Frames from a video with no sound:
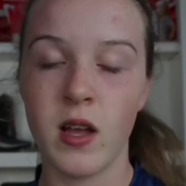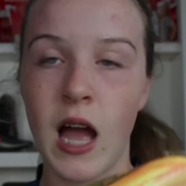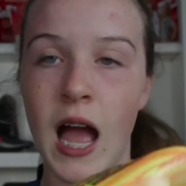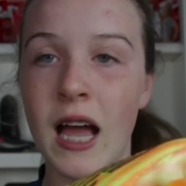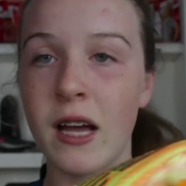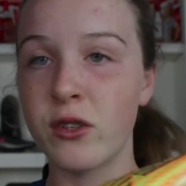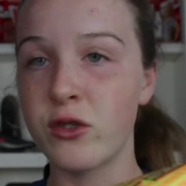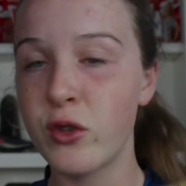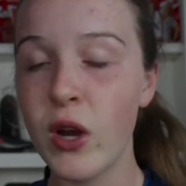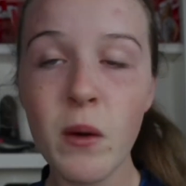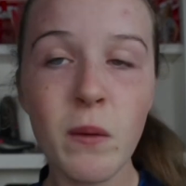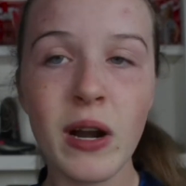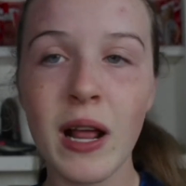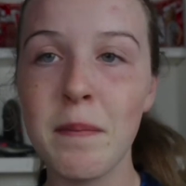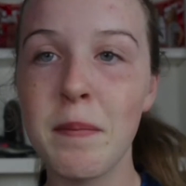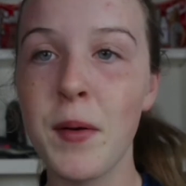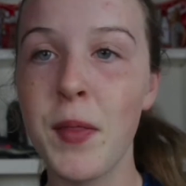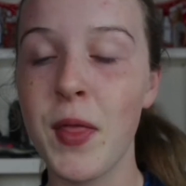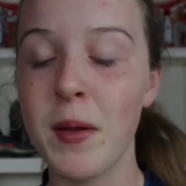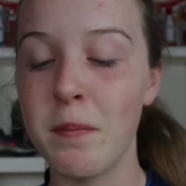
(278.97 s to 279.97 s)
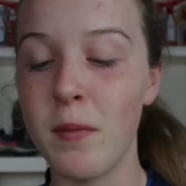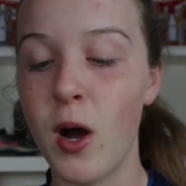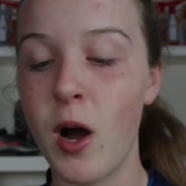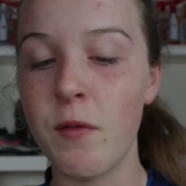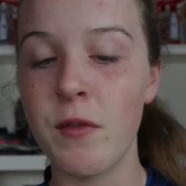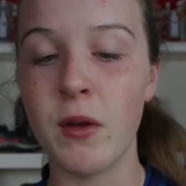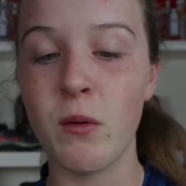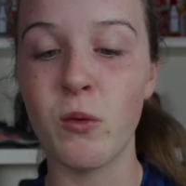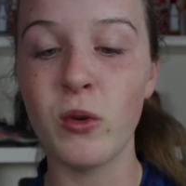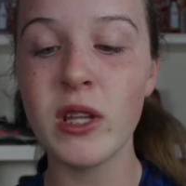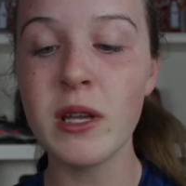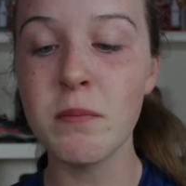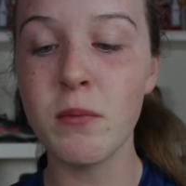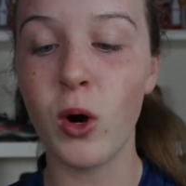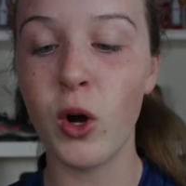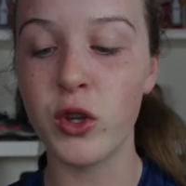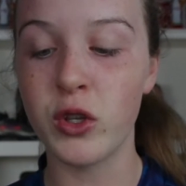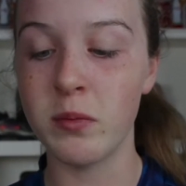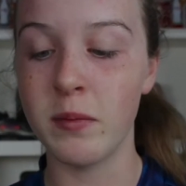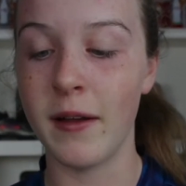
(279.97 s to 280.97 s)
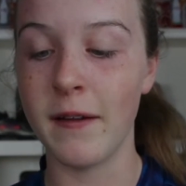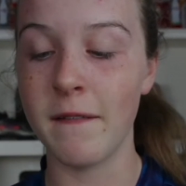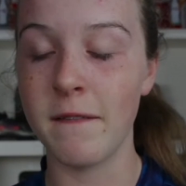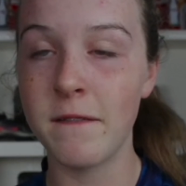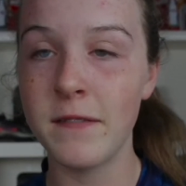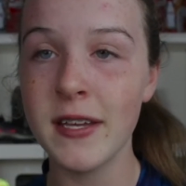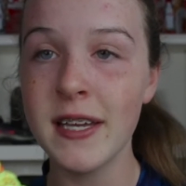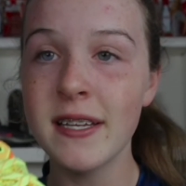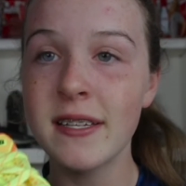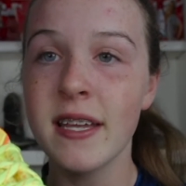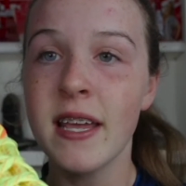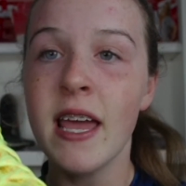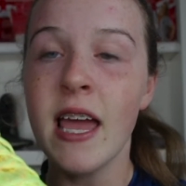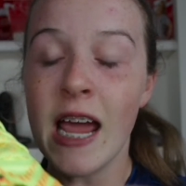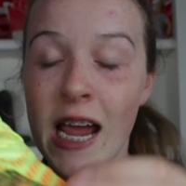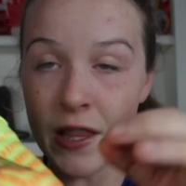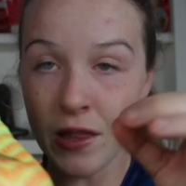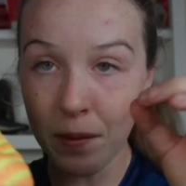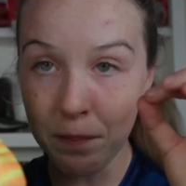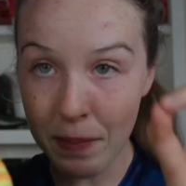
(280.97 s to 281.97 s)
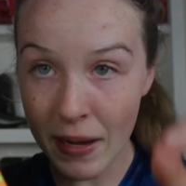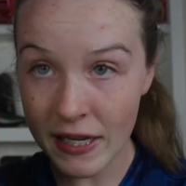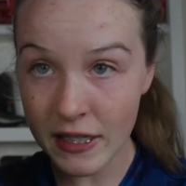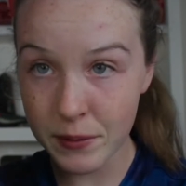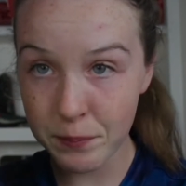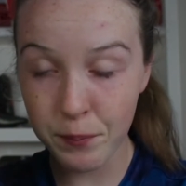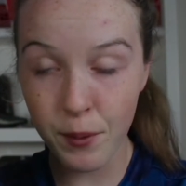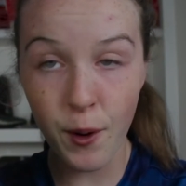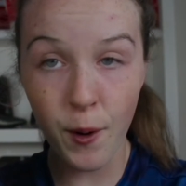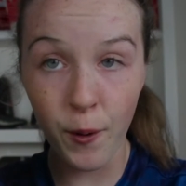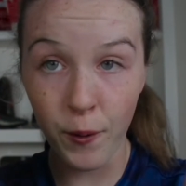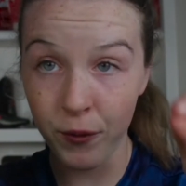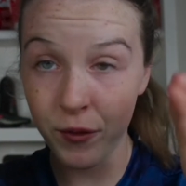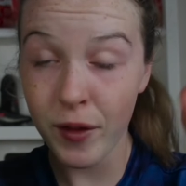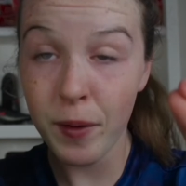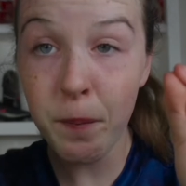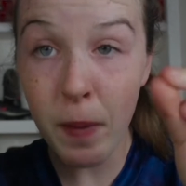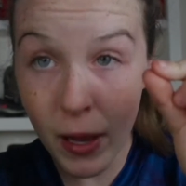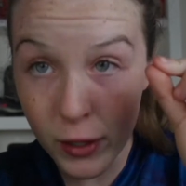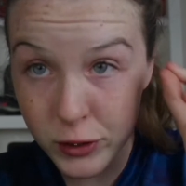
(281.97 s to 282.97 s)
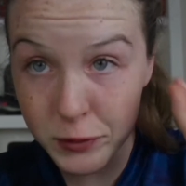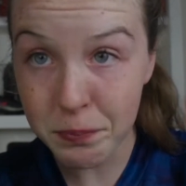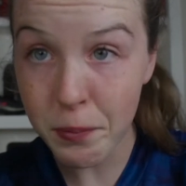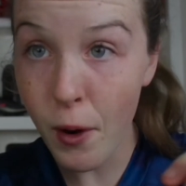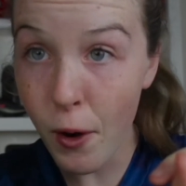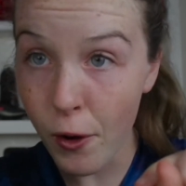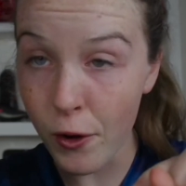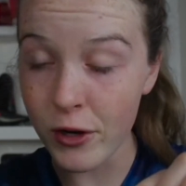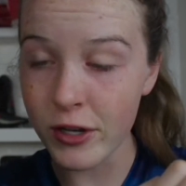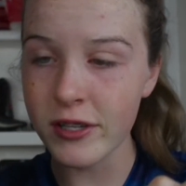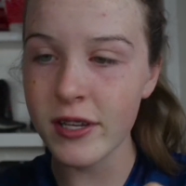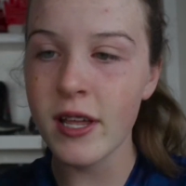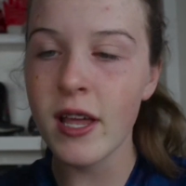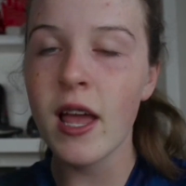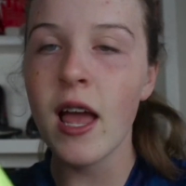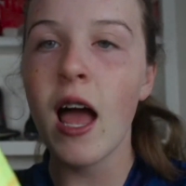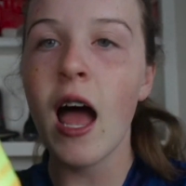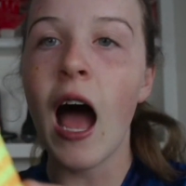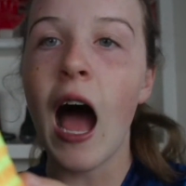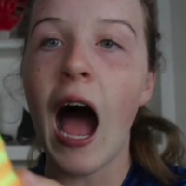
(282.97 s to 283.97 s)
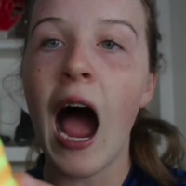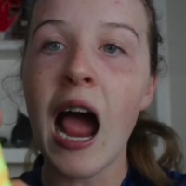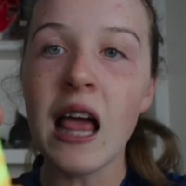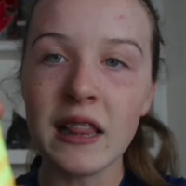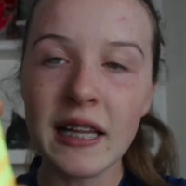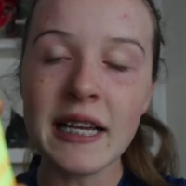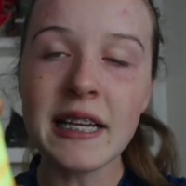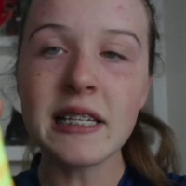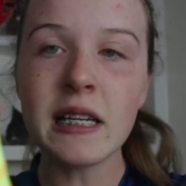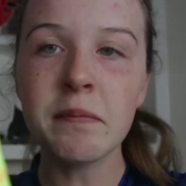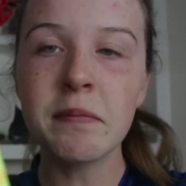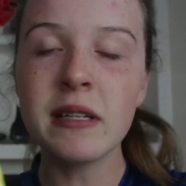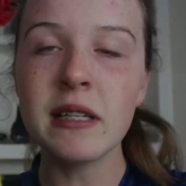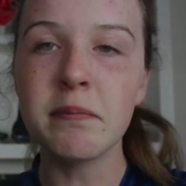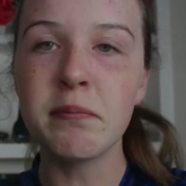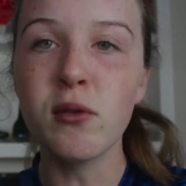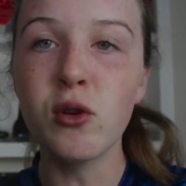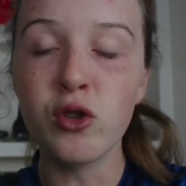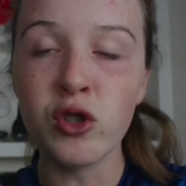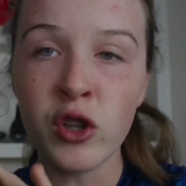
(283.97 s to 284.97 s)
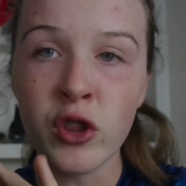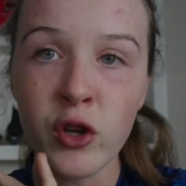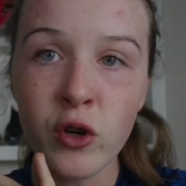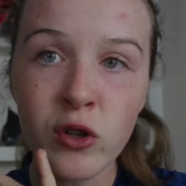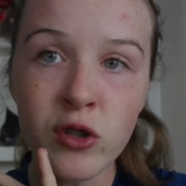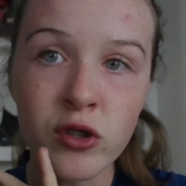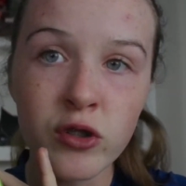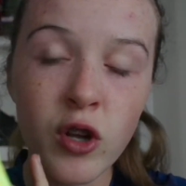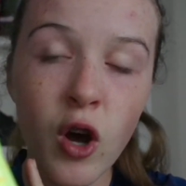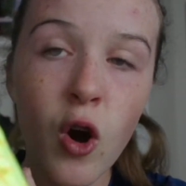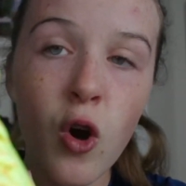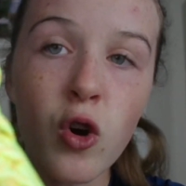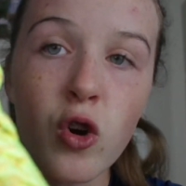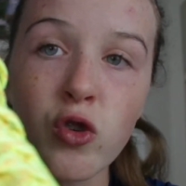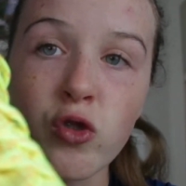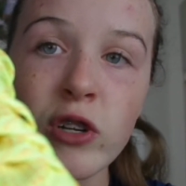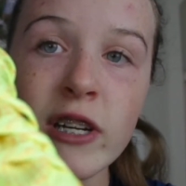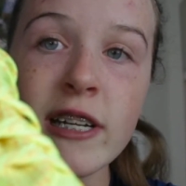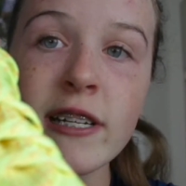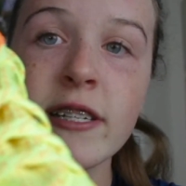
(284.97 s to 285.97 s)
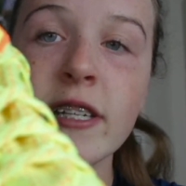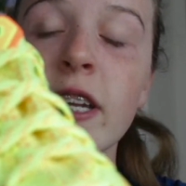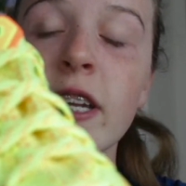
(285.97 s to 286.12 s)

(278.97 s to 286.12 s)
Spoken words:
Straight when I put them on, they really mold to my feet. And the best part, I laced up these boots. There is no creasing